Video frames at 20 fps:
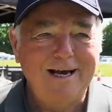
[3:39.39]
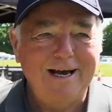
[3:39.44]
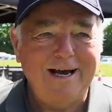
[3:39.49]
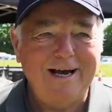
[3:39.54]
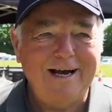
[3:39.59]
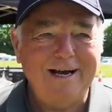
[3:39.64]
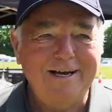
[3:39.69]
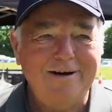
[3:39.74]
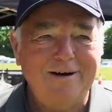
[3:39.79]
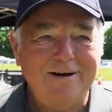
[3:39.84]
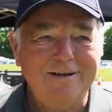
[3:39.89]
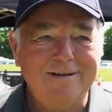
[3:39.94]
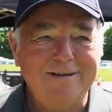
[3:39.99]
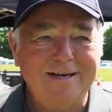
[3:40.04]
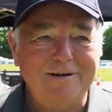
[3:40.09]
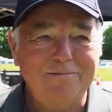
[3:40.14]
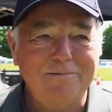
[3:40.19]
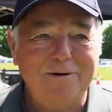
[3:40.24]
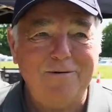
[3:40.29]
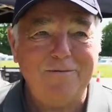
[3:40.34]
And I
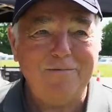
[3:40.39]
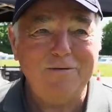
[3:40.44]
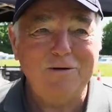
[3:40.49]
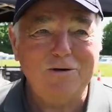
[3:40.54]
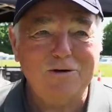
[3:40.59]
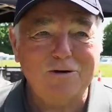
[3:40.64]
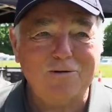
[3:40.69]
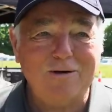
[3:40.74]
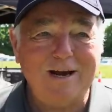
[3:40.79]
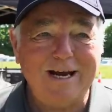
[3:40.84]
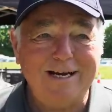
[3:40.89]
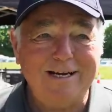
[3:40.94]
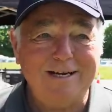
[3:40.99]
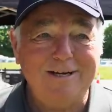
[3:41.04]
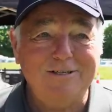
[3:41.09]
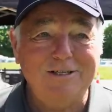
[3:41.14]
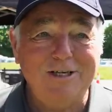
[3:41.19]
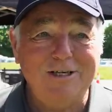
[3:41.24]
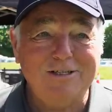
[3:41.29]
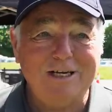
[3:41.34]
said, "Well, you strayed
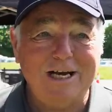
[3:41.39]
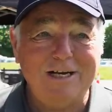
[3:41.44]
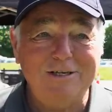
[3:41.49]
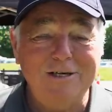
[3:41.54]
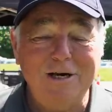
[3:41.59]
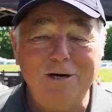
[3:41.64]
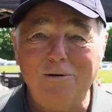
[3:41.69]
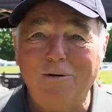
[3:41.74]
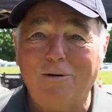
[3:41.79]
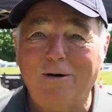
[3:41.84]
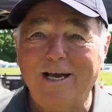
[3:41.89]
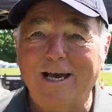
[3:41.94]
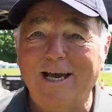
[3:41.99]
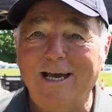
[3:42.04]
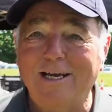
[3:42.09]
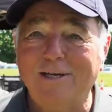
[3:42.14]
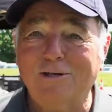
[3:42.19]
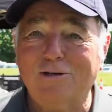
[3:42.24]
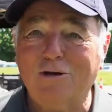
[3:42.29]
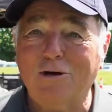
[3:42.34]
it." She said, "No, I
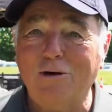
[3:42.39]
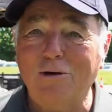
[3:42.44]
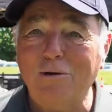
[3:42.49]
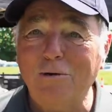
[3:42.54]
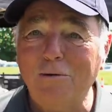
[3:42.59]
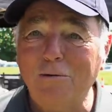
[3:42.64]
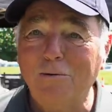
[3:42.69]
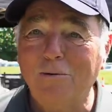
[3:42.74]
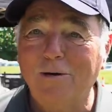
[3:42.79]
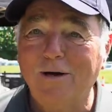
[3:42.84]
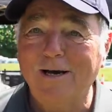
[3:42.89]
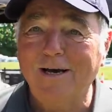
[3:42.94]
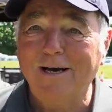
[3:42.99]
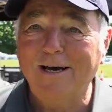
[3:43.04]
hit two.